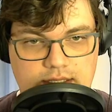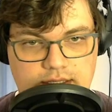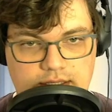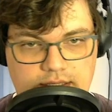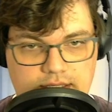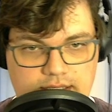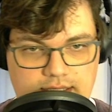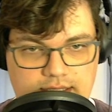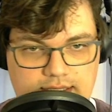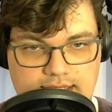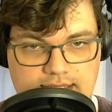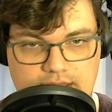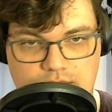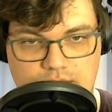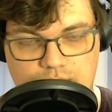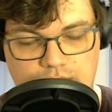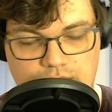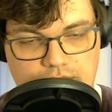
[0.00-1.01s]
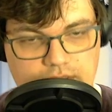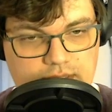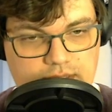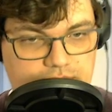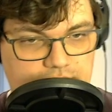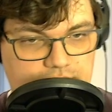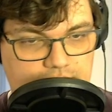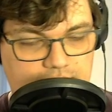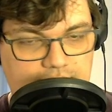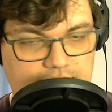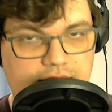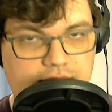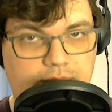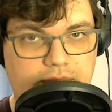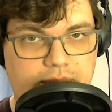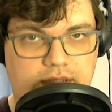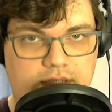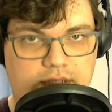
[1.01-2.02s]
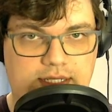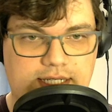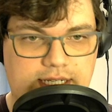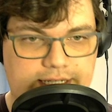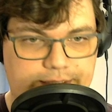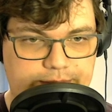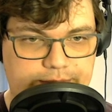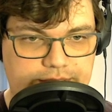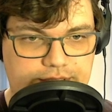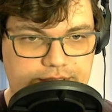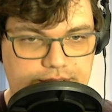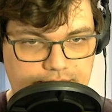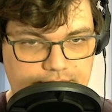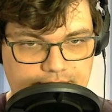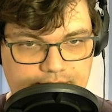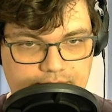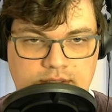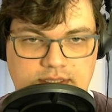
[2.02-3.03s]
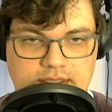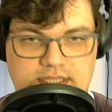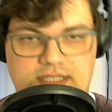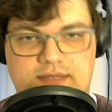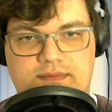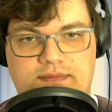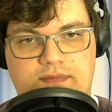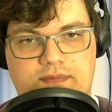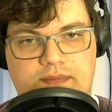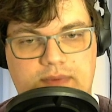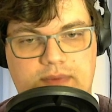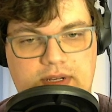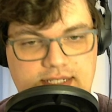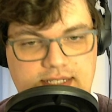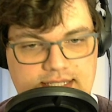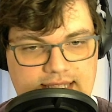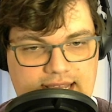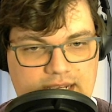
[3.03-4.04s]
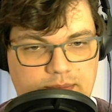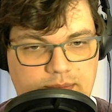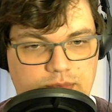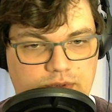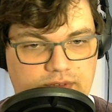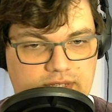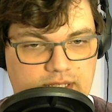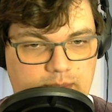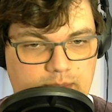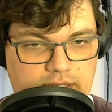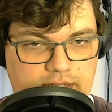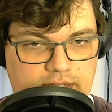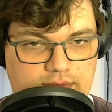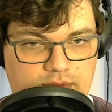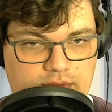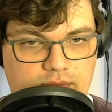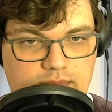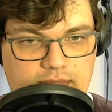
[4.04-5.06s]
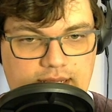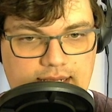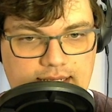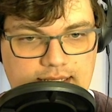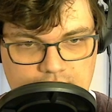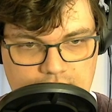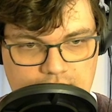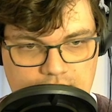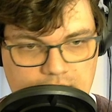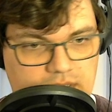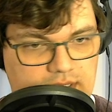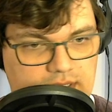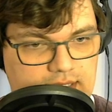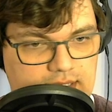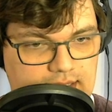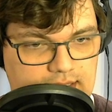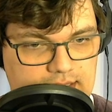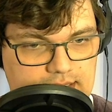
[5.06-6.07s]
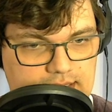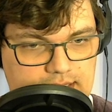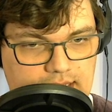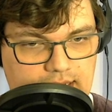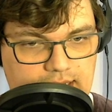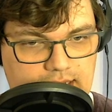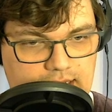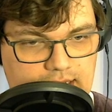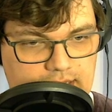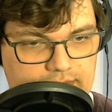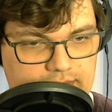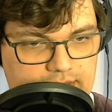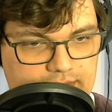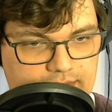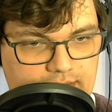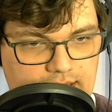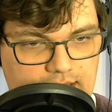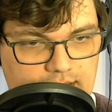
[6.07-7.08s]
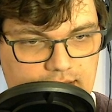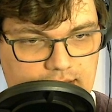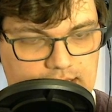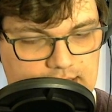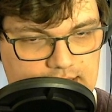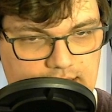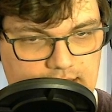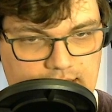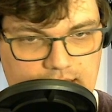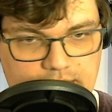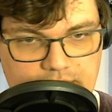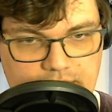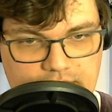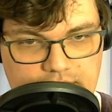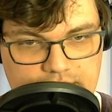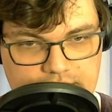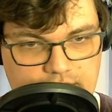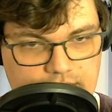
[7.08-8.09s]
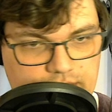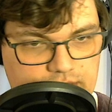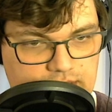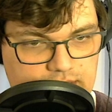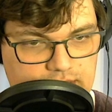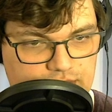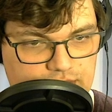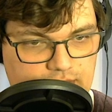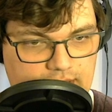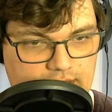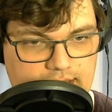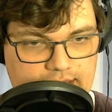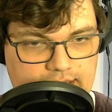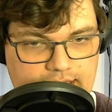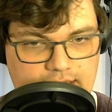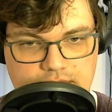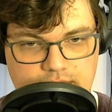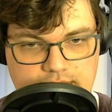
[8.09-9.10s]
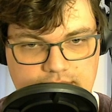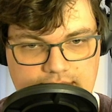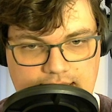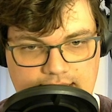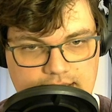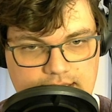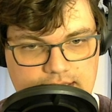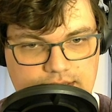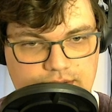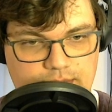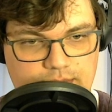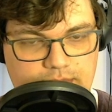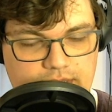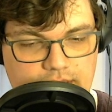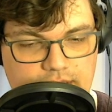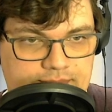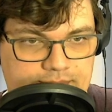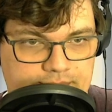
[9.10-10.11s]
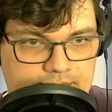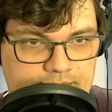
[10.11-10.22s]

They're gonna take the corner. I'm just gonna take the middle, like I always do. This is a fairly slack move in the beginning for black. I'm gonna take this side, and if they fight on this side, I'm gonna use the strength I get to attack this group here.